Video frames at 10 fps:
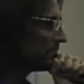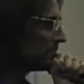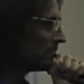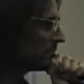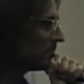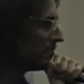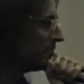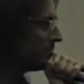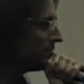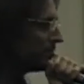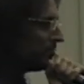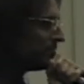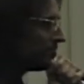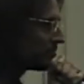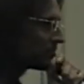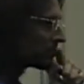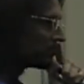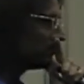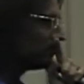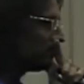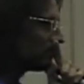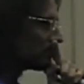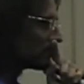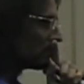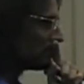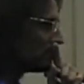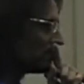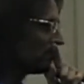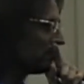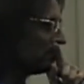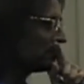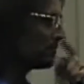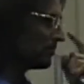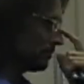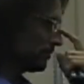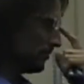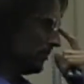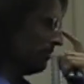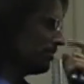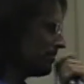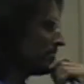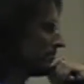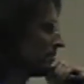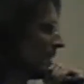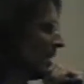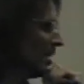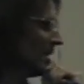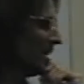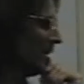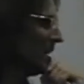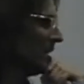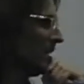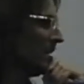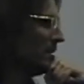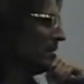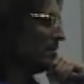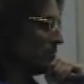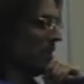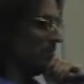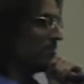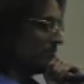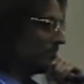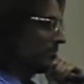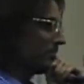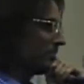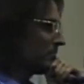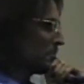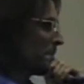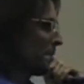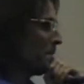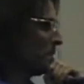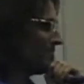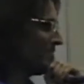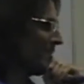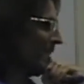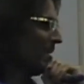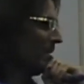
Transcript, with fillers: to um, have issues. Yep. And they still stay together. Yep. They're happy together.